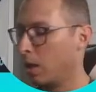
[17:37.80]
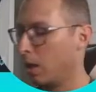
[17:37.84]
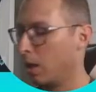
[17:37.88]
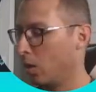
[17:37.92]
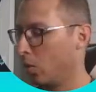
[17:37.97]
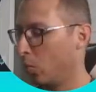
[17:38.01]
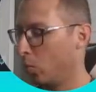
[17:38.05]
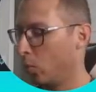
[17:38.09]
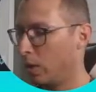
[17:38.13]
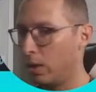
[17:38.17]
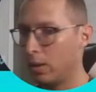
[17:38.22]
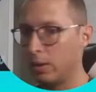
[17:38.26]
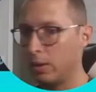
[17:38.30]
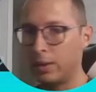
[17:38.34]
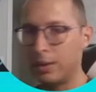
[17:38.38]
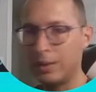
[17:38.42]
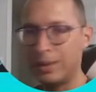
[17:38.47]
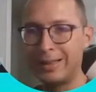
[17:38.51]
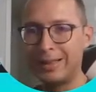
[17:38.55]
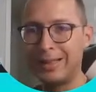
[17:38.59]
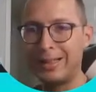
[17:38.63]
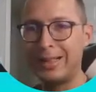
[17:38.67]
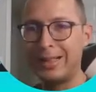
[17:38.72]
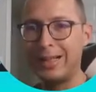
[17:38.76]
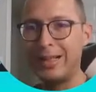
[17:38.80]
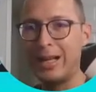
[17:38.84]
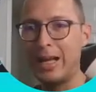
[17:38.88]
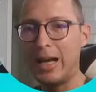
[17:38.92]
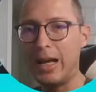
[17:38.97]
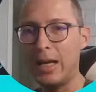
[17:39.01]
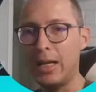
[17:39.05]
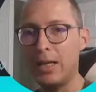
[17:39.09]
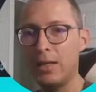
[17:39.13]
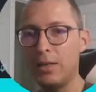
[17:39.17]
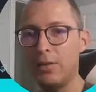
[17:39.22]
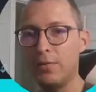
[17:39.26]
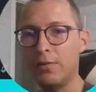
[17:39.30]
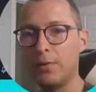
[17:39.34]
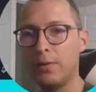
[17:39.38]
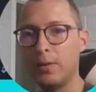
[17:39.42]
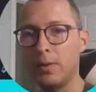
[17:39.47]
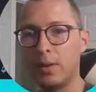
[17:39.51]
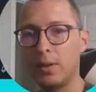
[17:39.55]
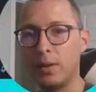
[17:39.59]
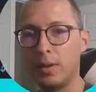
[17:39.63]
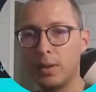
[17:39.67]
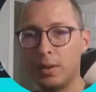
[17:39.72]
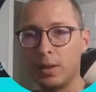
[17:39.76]
Will the live,
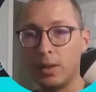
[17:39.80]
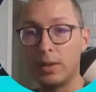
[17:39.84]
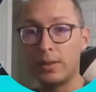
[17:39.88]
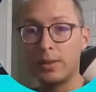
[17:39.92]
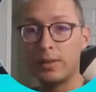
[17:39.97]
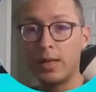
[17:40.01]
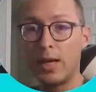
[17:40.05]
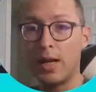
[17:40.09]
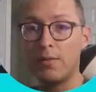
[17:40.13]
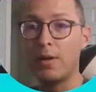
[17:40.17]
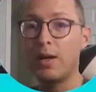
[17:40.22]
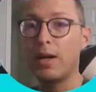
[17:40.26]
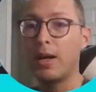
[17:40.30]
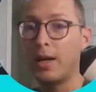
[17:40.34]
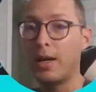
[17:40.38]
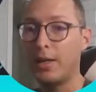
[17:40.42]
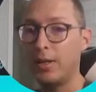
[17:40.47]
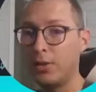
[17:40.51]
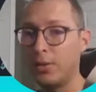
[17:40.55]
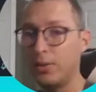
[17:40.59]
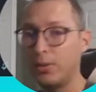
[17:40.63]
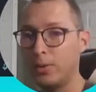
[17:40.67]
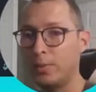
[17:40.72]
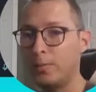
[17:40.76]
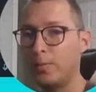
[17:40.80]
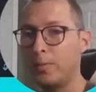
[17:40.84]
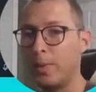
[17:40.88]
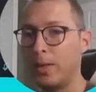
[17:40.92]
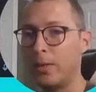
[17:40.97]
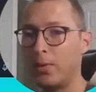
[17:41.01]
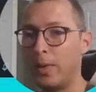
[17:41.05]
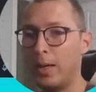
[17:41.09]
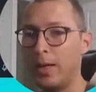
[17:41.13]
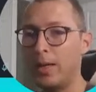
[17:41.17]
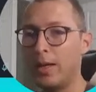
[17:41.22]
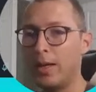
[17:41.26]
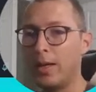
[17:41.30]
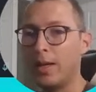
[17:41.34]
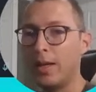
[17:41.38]
Saba, how you doing, by the way?